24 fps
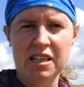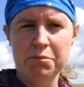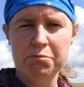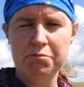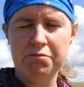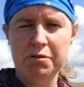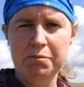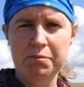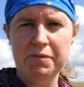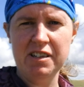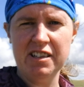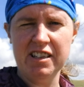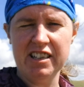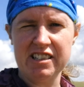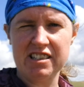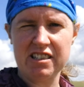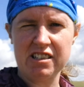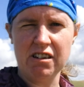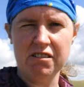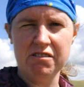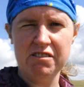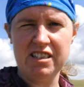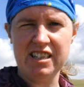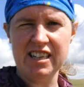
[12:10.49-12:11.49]
Primula,
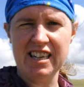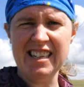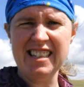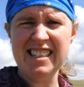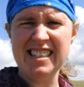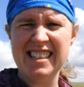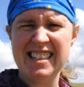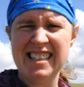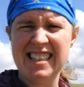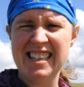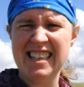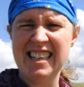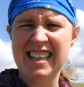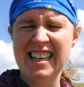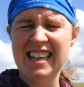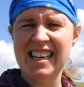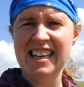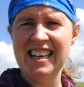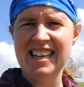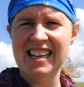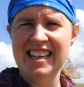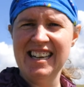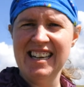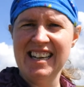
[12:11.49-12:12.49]
Scotia.
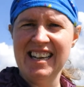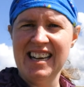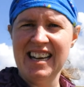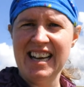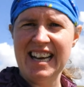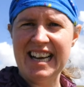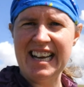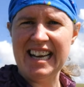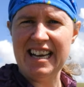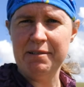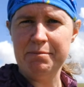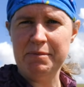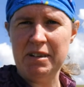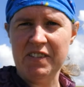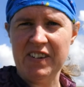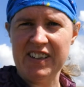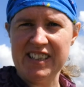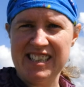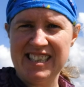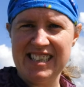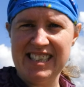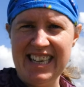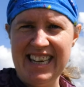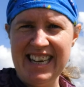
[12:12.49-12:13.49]
If I
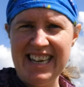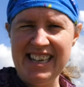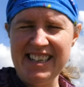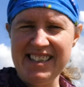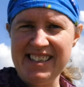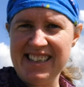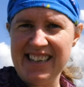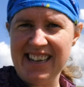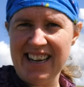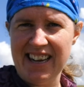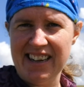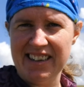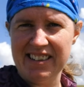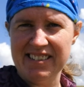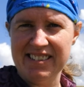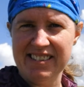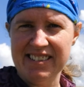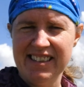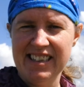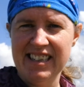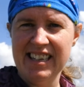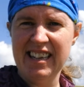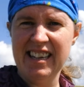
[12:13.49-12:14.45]
see it, I'll